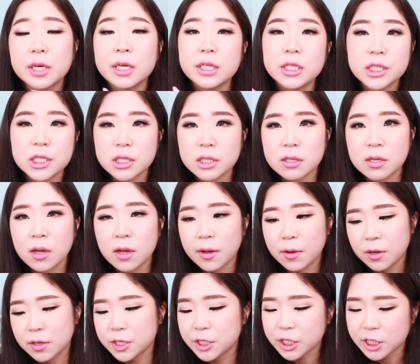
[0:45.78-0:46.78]
peach
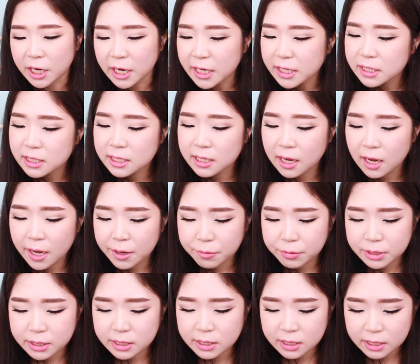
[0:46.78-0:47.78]
shades that I
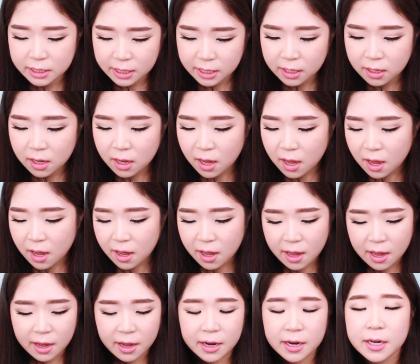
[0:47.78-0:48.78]
would see,
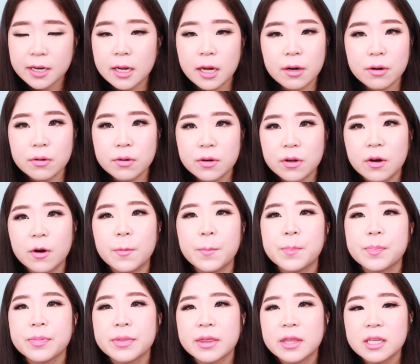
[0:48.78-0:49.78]
and I don't
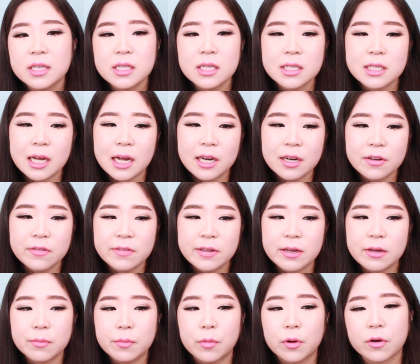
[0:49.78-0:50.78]
know, this is kind of
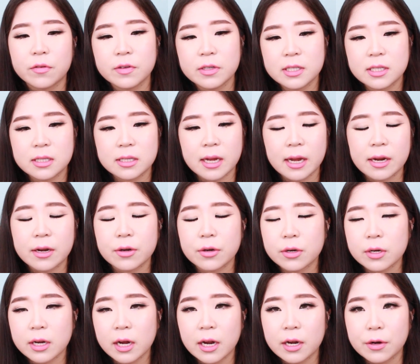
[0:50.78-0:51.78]
like more of a
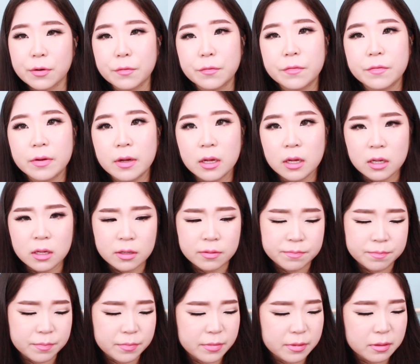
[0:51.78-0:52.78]
standard kind of
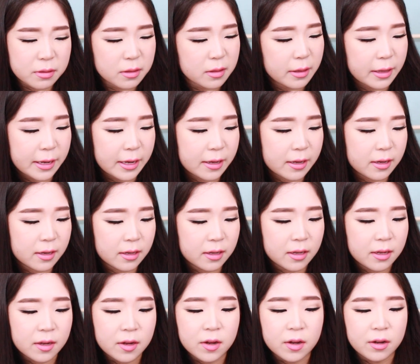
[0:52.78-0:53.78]
like
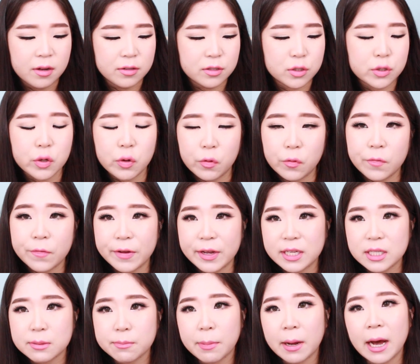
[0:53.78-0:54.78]
Too
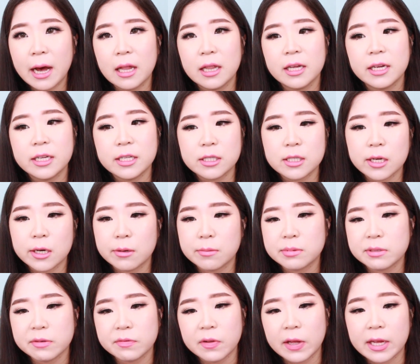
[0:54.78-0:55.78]
Faced palette in
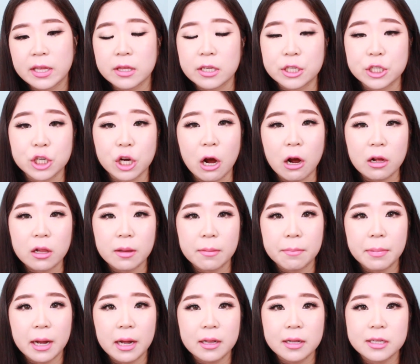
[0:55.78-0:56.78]
terms of like the
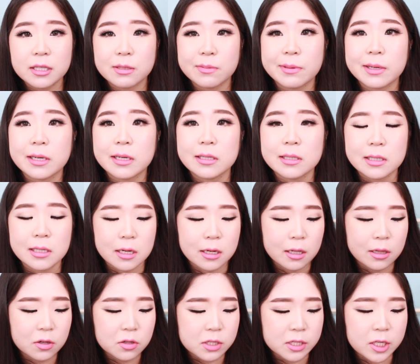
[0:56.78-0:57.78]
chocolate palettes, because the
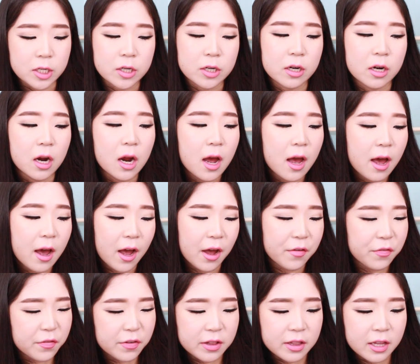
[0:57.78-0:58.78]
colors here,
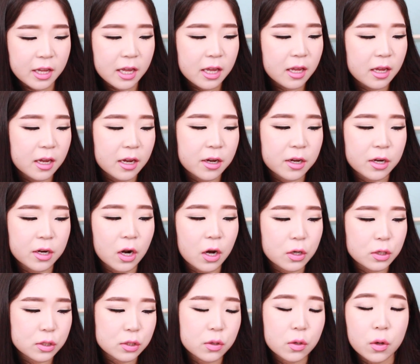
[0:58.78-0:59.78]
I feel like it could
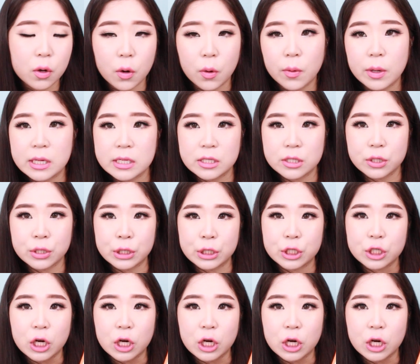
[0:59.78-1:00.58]
also go into the